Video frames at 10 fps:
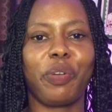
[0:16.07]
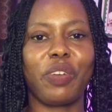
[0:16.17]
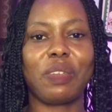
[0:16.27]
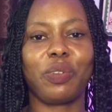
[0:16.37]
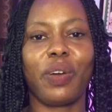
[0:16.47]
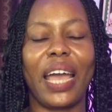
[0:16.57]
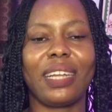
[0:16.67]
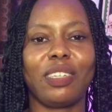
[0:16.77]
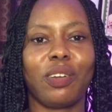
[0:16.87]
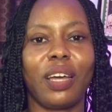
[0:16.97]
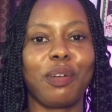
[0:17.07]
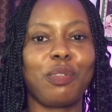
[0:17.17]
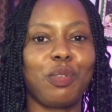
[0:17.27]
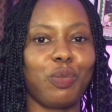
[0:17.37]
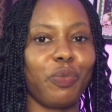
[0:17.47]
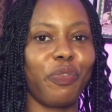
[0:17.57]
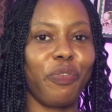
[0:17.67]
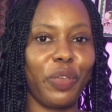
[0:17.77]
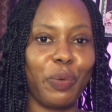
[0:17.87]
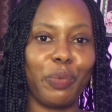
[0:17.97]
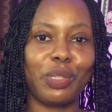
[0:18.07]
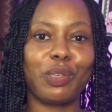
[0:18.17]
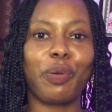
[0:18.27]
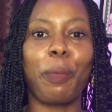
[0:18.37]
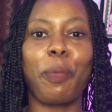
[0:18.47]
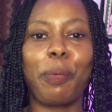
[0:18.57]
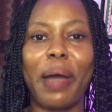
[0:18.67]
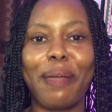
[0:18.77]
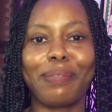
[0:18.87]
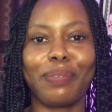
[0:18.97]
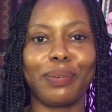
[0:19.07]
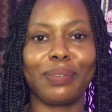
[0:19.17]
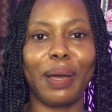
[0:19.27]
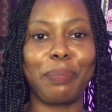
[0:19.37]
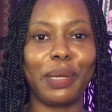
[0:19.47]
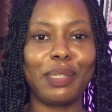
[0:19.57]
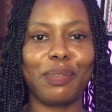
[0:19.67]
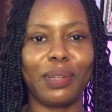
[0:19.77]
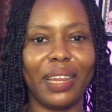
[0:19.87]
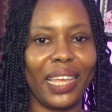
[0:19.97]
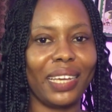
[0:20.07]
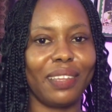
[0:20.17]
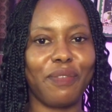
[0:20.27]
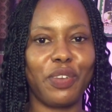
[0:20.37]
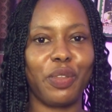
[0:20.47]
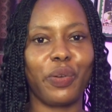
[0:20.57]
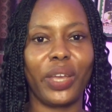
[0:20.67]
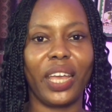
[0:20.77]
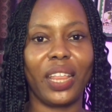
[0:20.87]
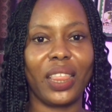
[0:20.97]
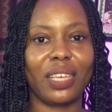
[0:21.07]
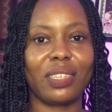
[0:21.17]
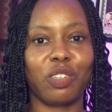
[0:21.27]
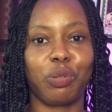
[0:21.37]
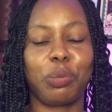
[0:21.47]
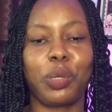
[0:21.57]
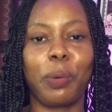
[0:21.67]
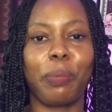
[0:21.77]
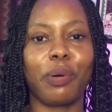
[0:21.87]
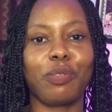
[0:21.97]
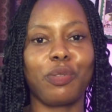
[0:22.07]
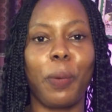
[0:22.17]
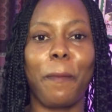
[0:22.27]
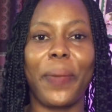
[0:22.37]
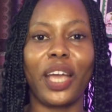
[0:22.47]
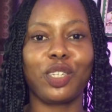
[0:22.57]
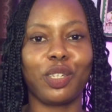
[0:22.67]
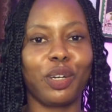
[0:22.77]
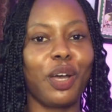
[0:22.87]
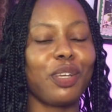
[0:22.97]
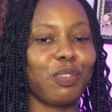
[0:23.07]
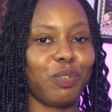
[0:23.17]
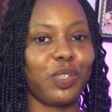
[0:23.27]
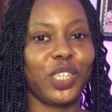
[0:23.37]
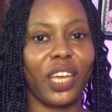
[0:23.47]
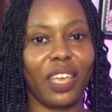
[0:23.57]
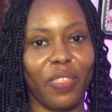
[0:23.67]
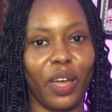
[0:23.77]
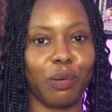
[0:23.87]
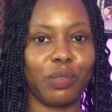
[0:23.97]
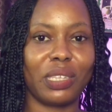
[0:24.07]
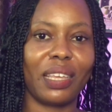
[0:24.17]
previous video I did on how to film with your mobile phone, I'm going to link the video in the description box, so make sure to check it out.